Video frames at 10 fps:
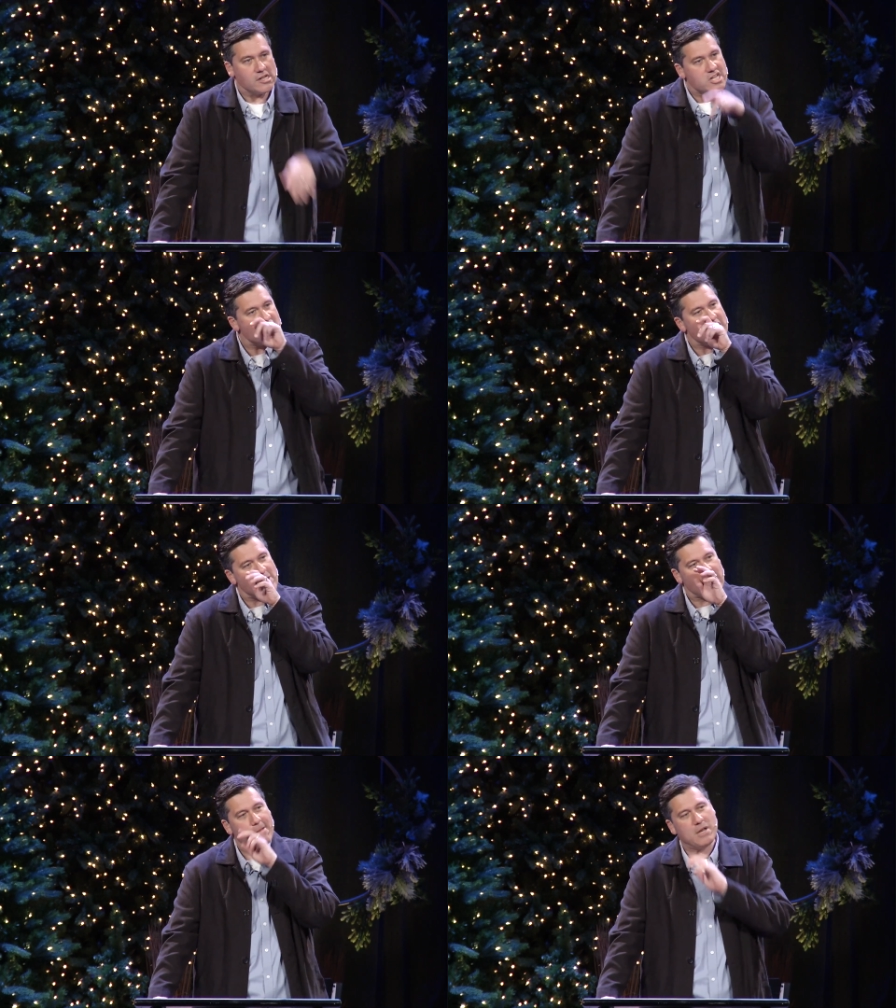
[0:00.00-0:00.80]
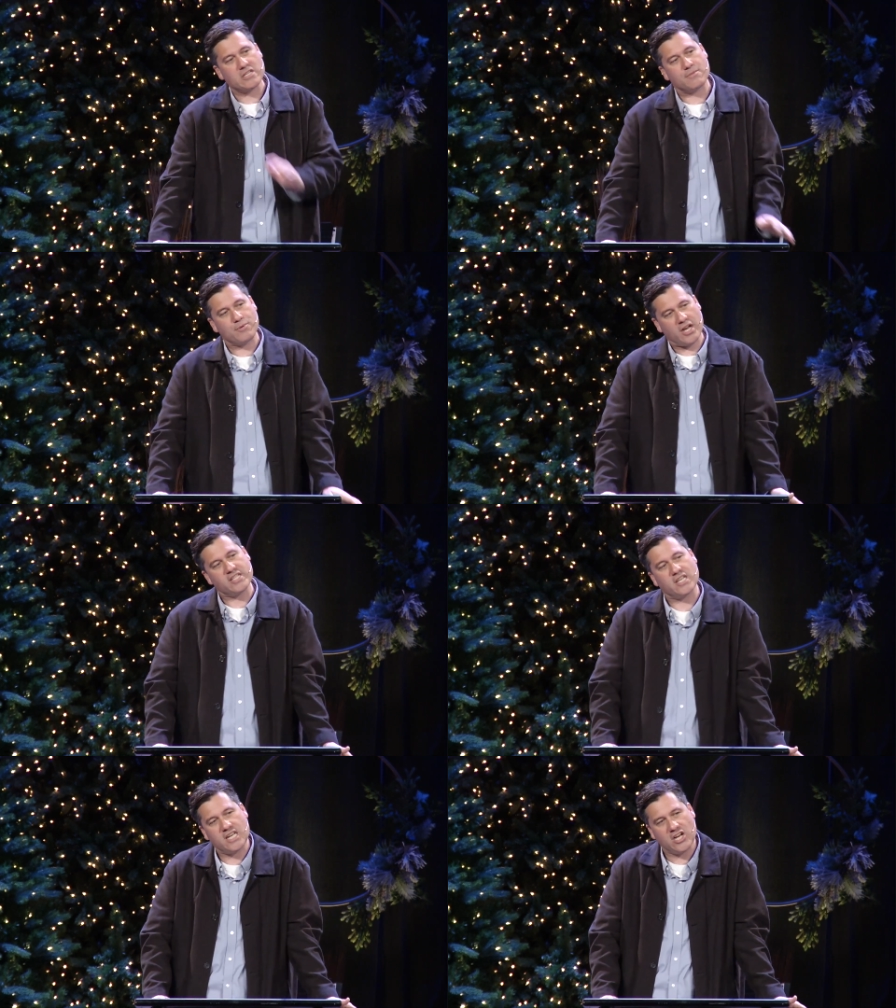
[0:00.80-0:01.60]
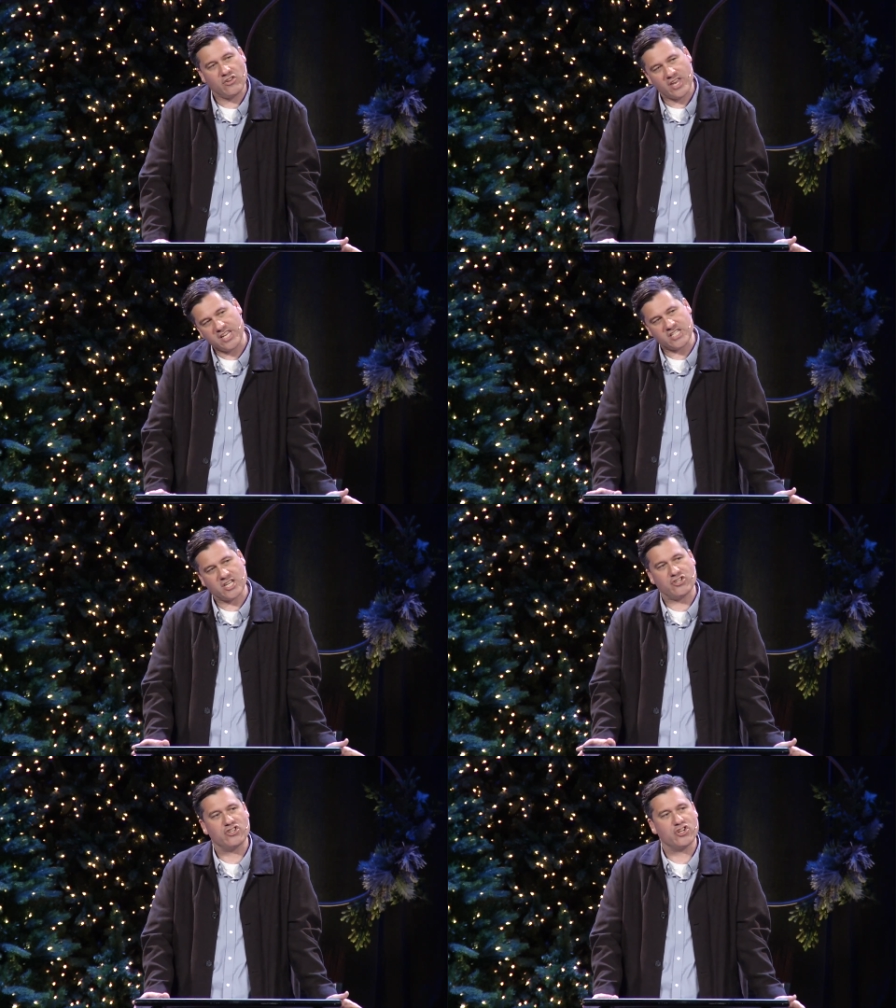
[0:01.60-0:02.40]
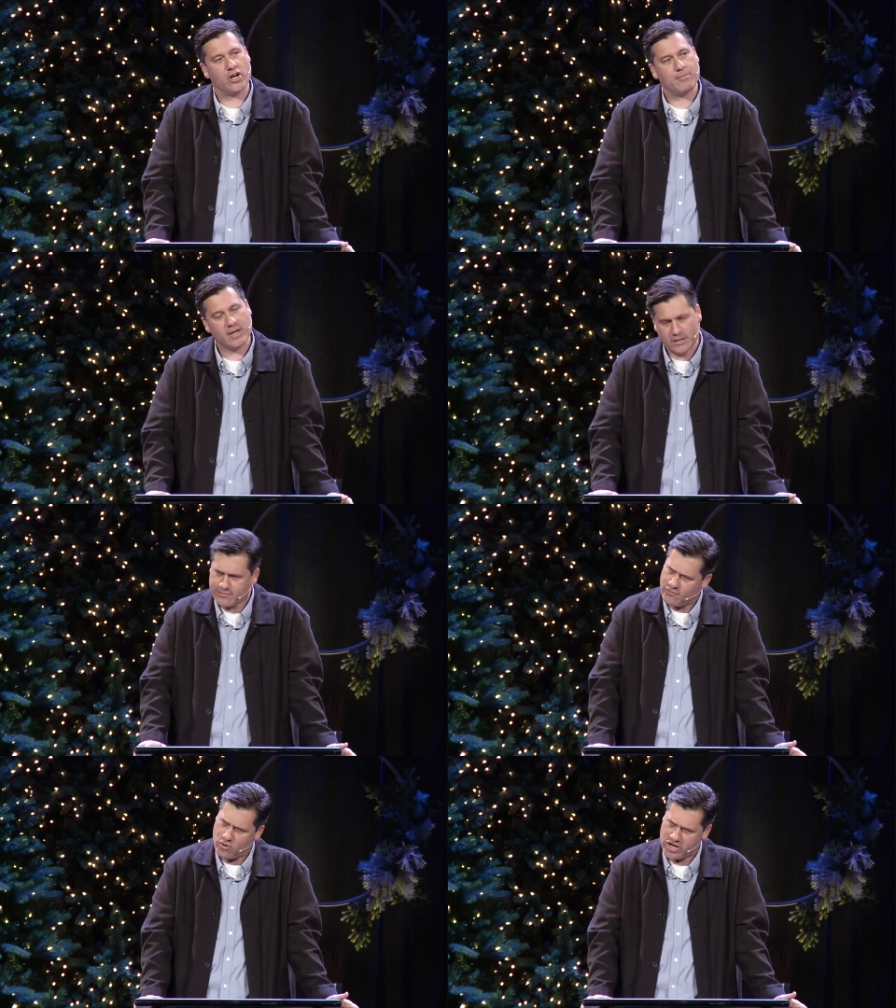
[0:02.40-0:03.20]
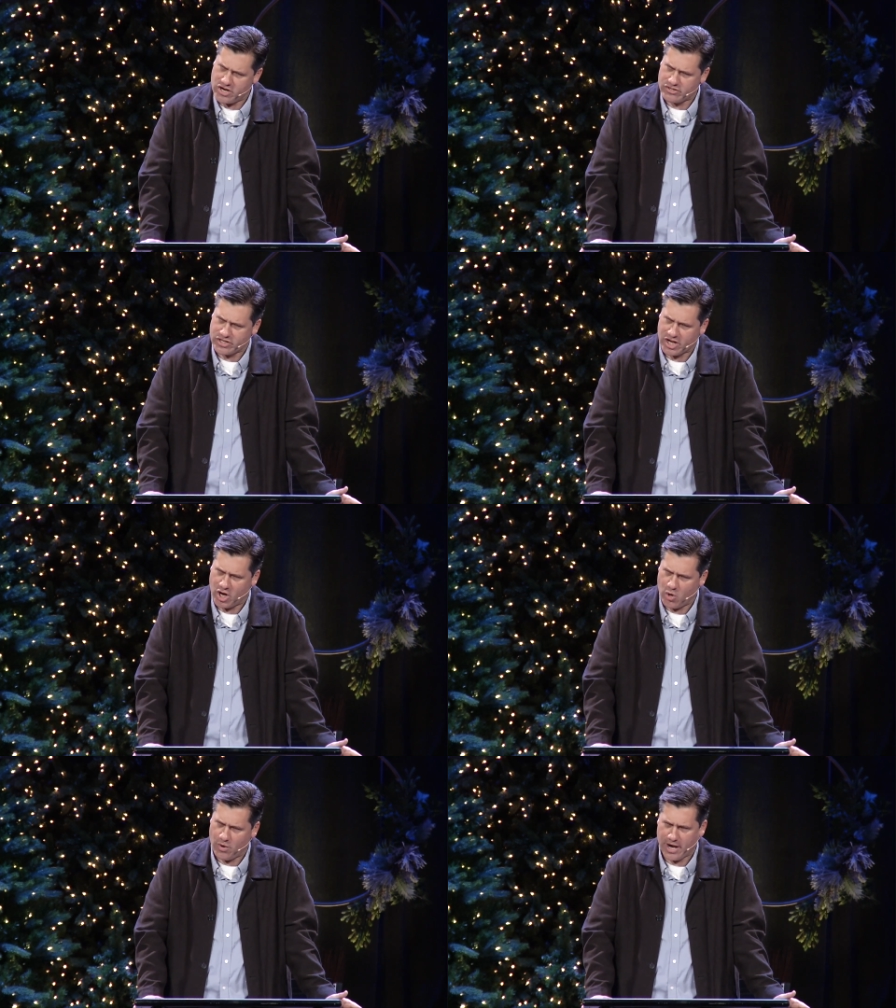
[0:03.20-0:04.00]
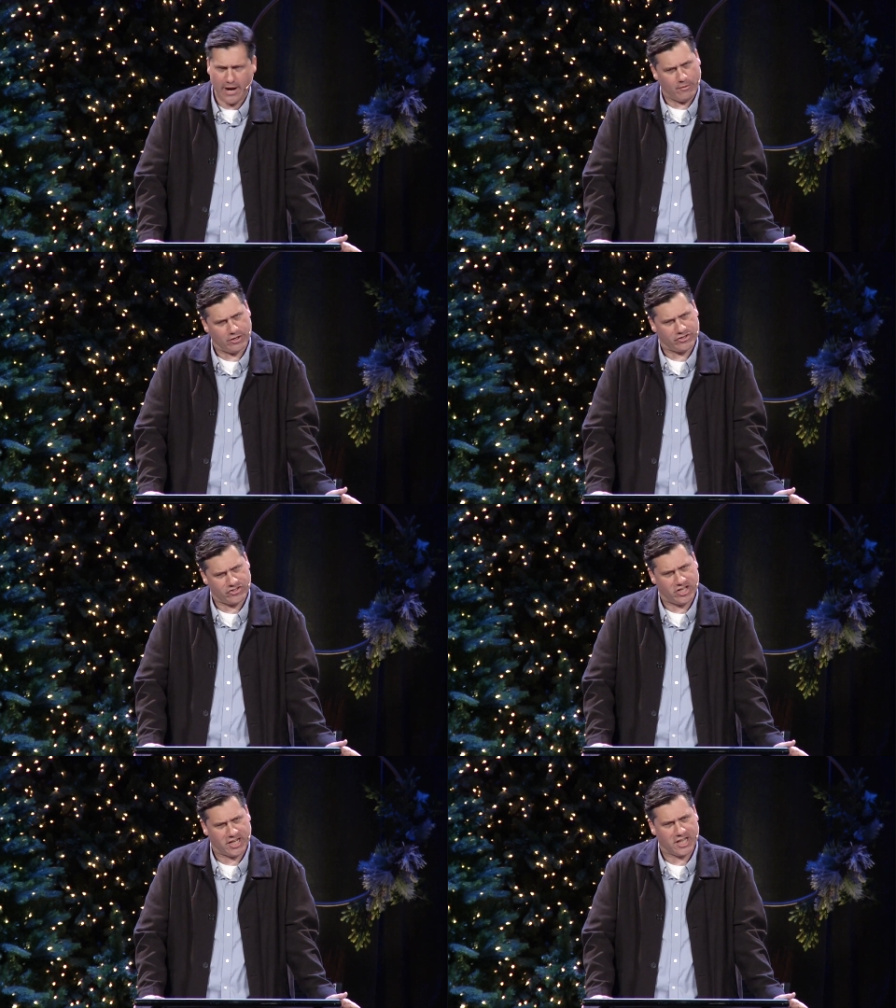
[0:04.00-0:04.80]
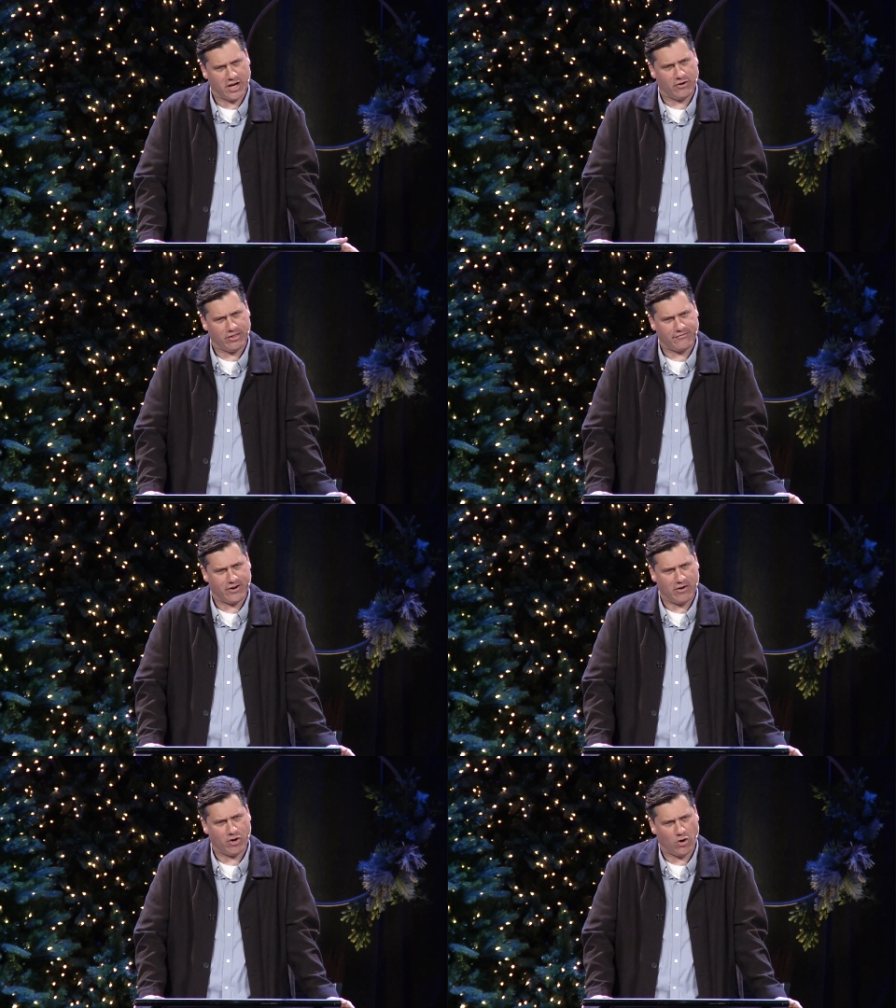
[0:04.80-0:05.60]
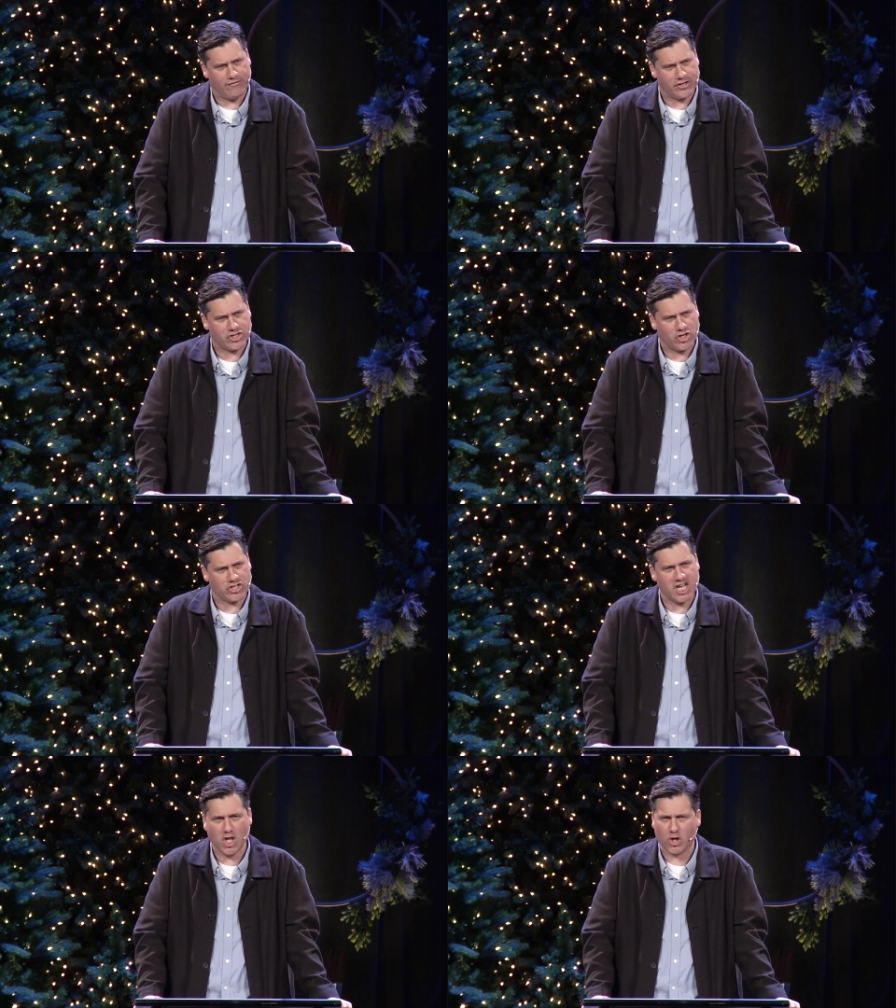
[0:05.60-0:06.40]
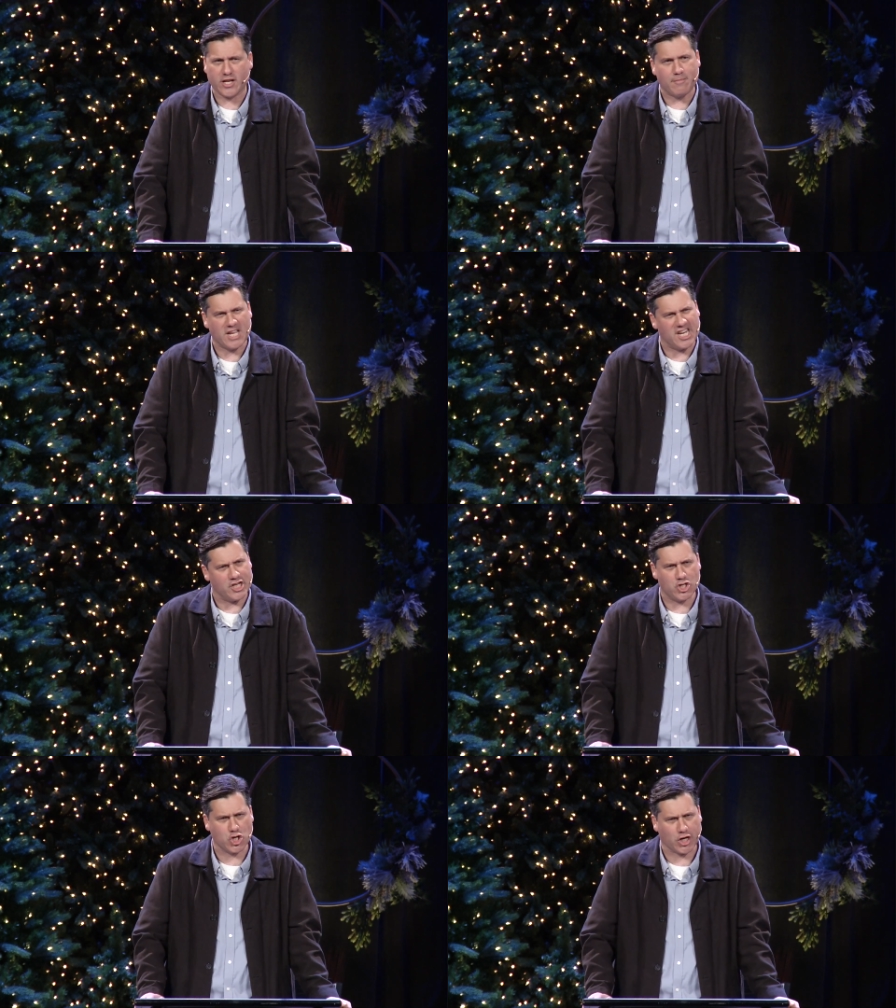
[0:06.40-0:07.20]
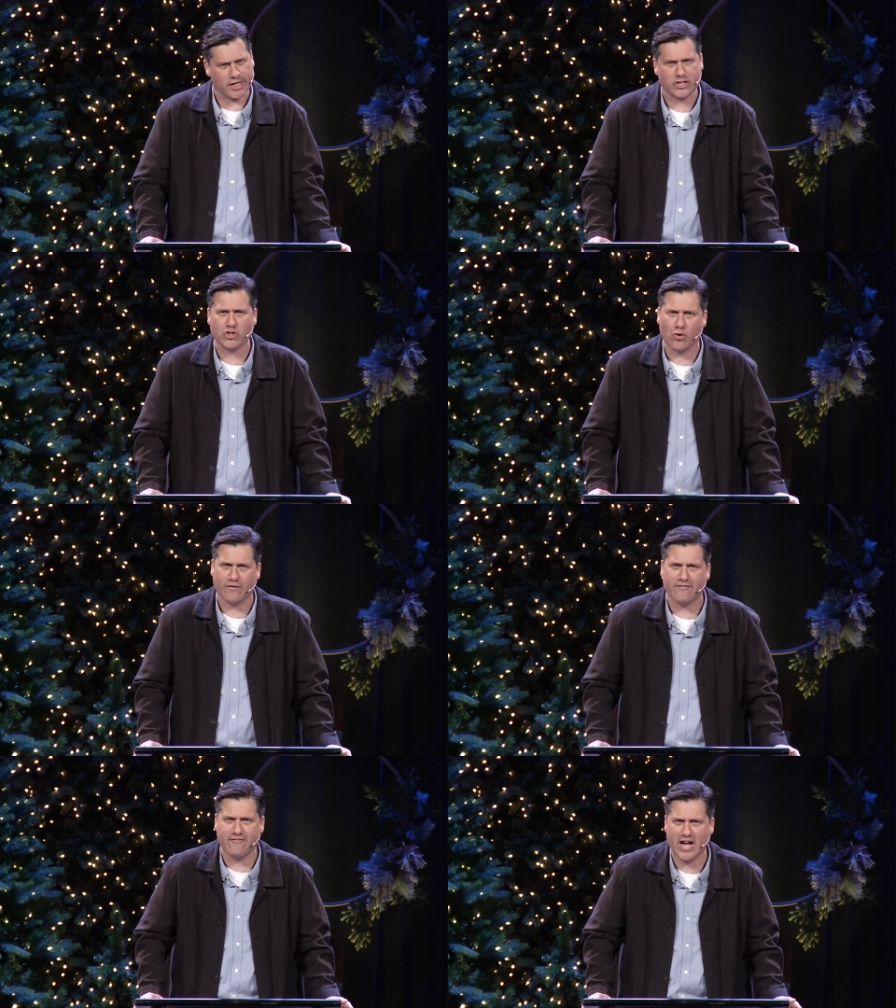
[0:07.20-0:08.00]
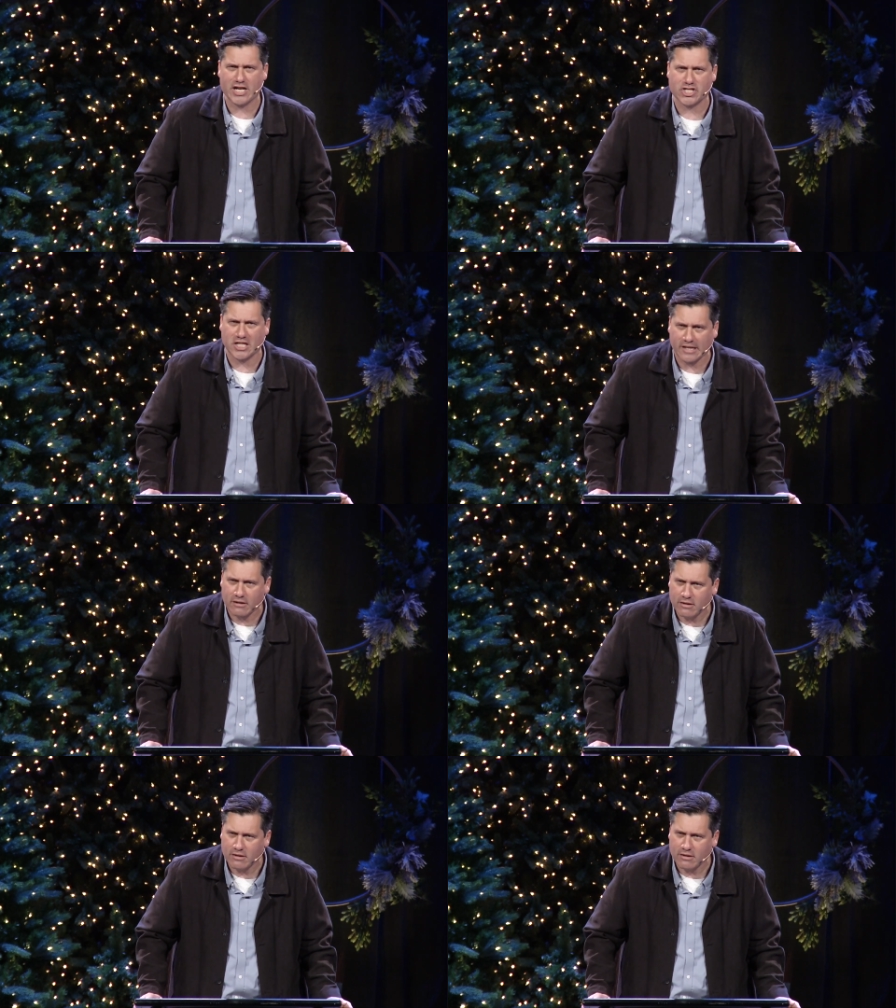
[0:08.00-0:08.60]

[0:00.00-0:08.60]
You know, I'm not surprised to hear that he's such a jerk because four years ago, when I was sitting there in the front row of the church, he looked at me in a jerkish sort of fashion.